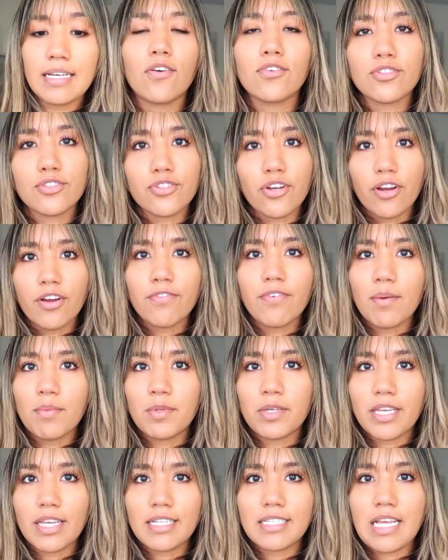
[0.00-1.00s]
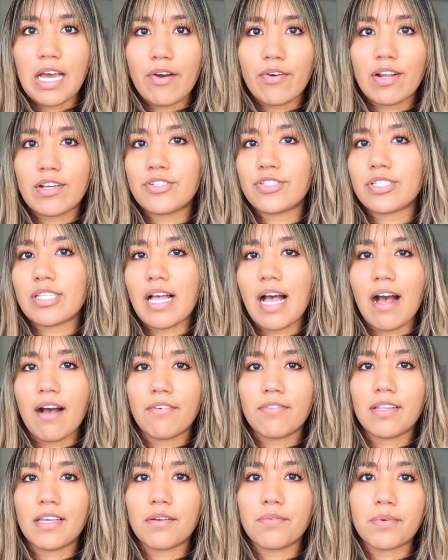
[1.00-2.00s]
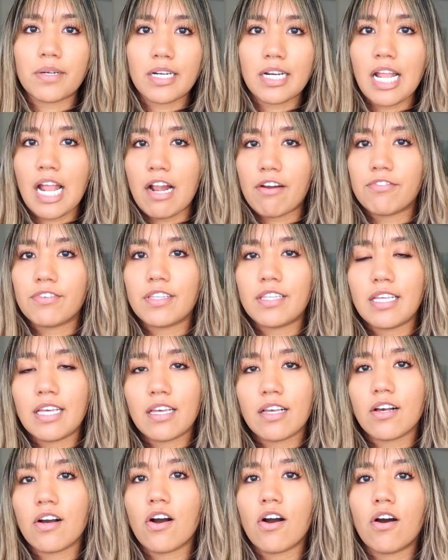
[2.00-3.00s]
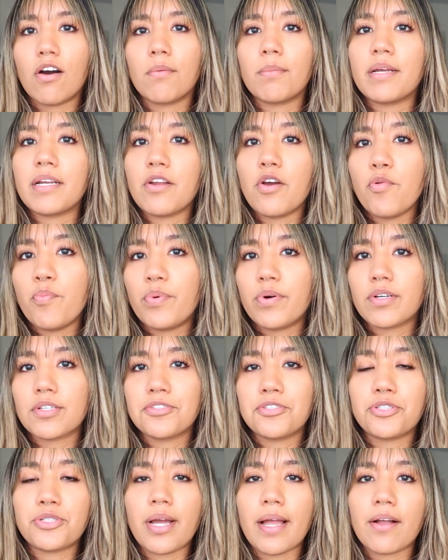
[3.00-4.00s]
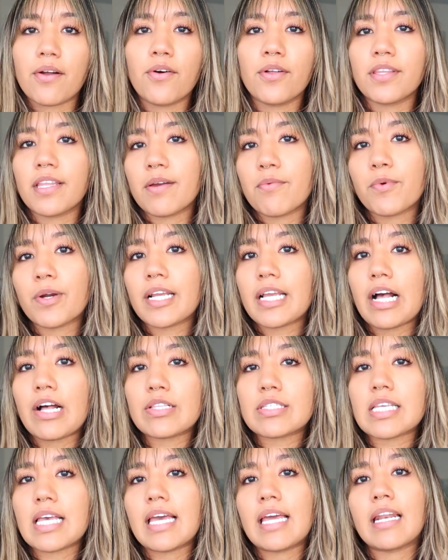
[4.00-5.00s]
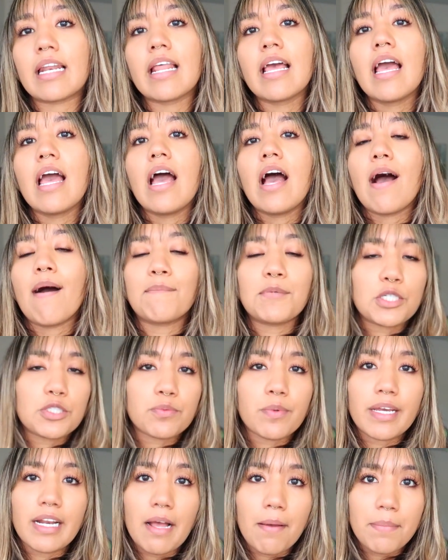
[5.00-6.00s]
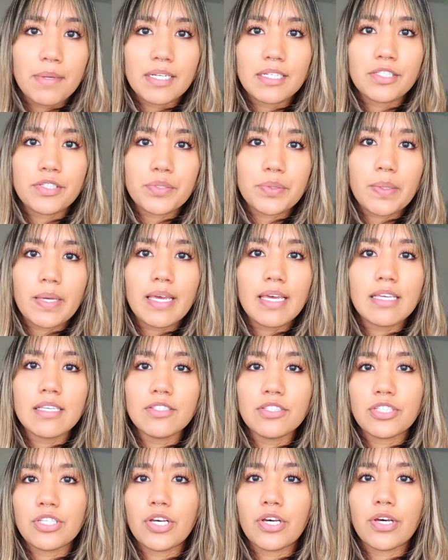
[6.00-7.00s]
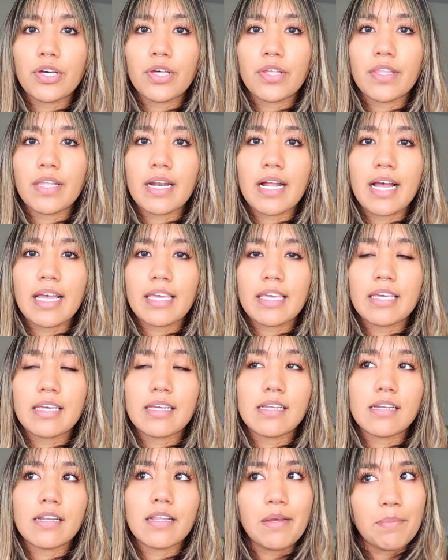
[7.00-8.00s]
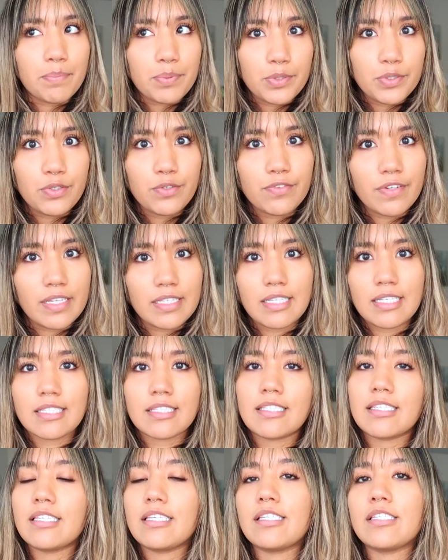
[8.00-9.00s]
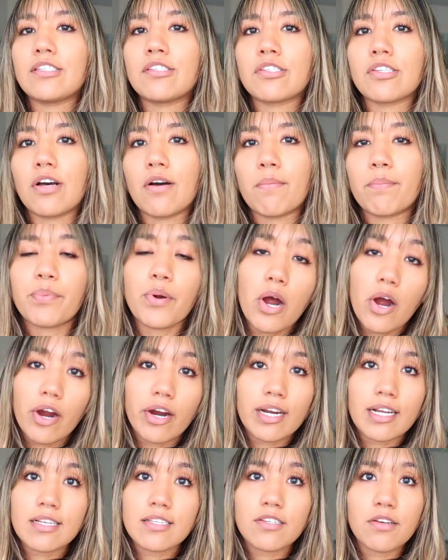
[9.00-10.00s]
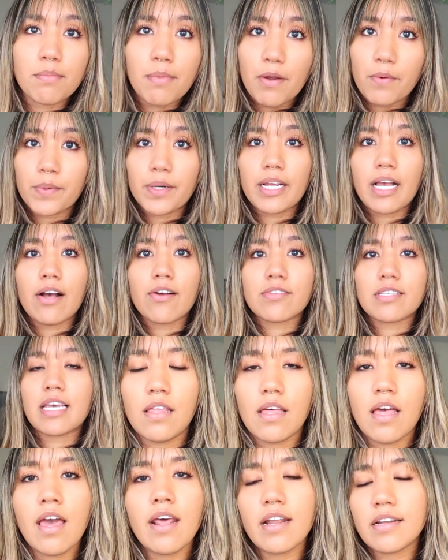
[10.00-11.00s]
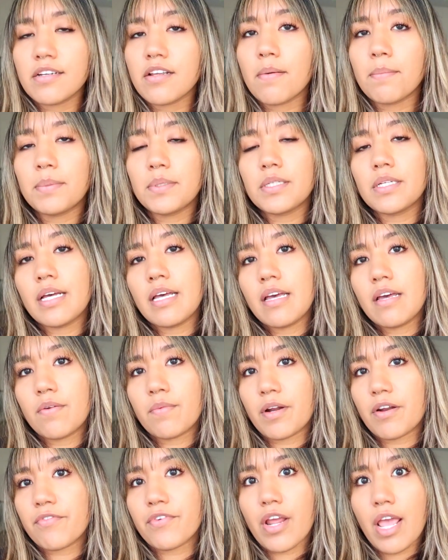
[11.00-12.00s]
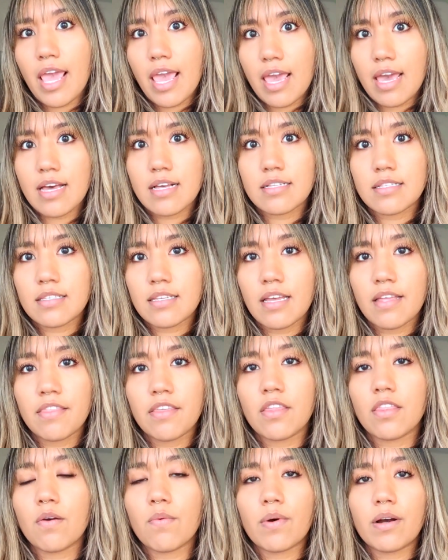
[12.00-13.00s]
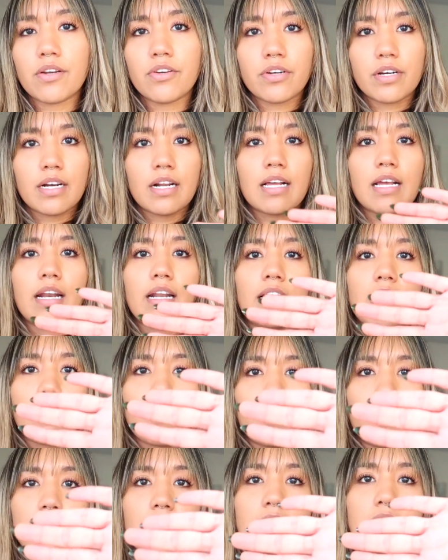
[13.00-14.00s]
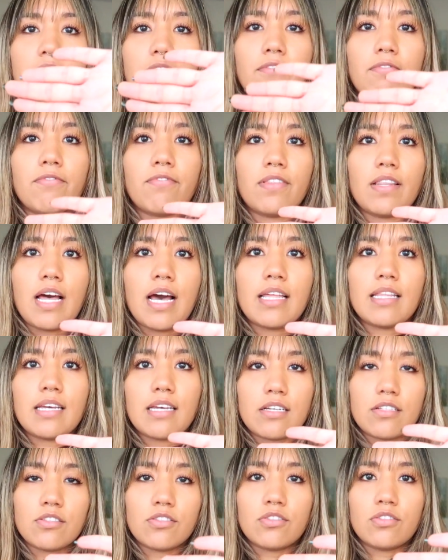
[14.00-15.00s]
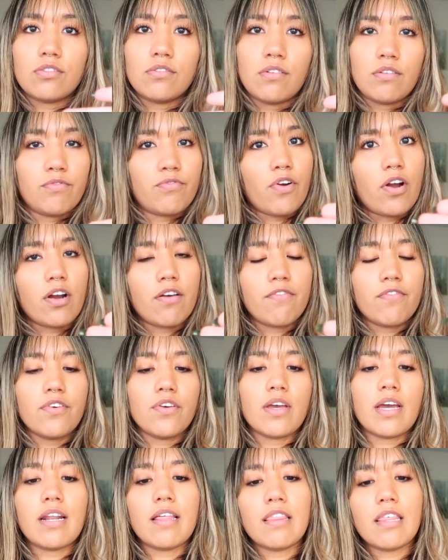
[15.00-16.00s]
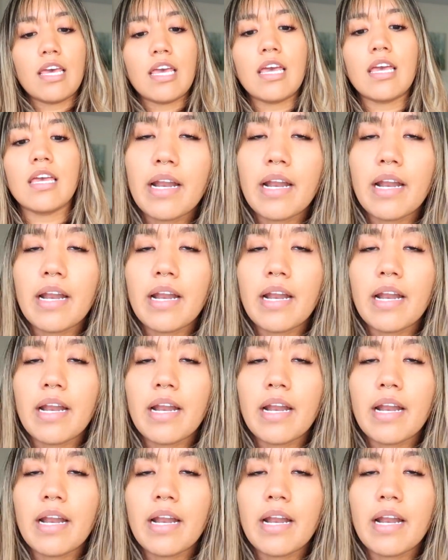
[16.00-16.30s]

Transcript: Also, sorry if I'm looking down, I just have like written everything on my notebook to track all the workouts and how much weight I've been doing, so that I can improve and like see some progress on my workouts. And a dumbbell in one of your hands, and the other one you're gonna kind of like place it flat like in front of you kind of thing.